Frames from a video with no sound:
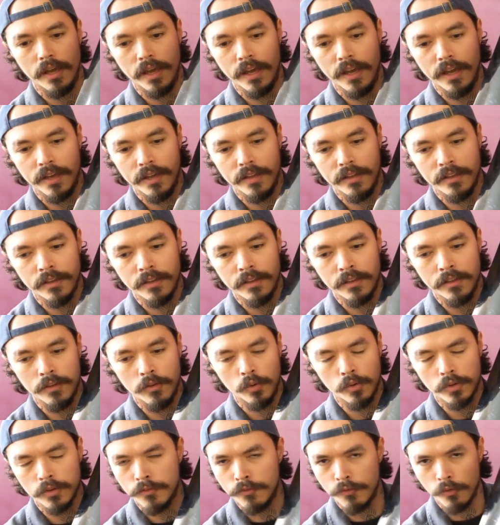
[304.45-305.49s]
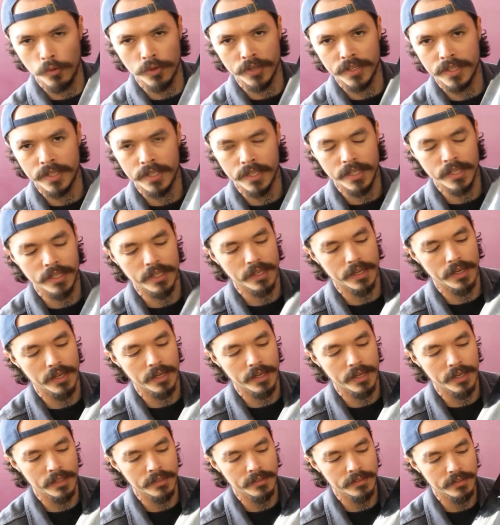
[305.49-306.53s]
or the 40 gig,
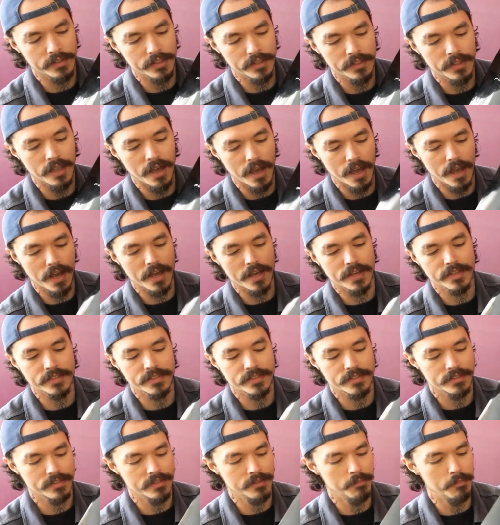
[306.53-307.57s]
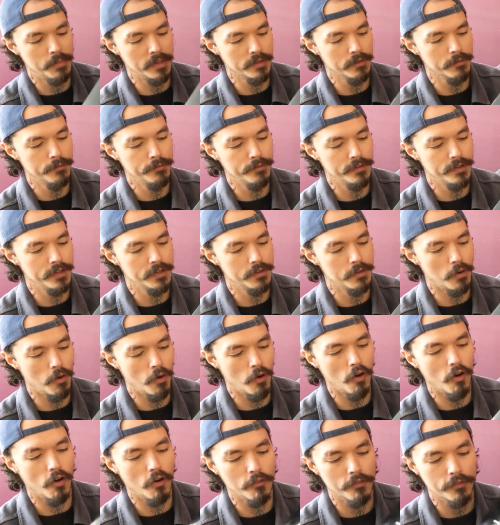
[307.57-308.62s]
and it has the benefit
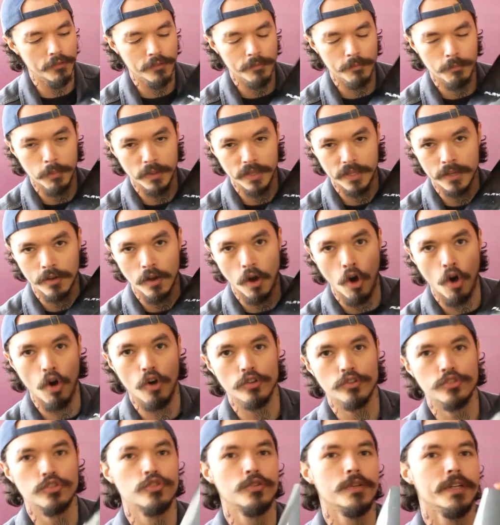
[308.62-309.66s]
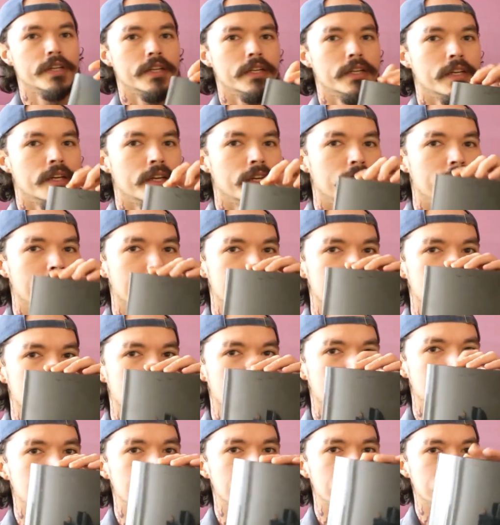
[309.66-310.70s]
of playing all 3
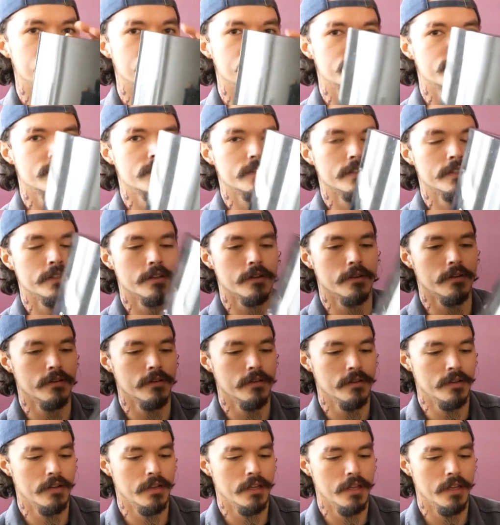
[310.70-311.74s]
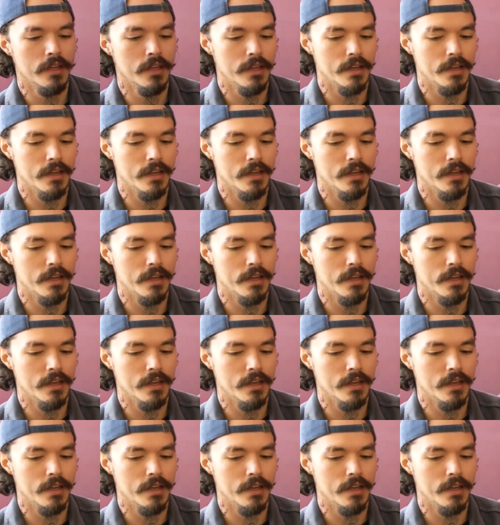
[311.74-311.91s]
games, you know,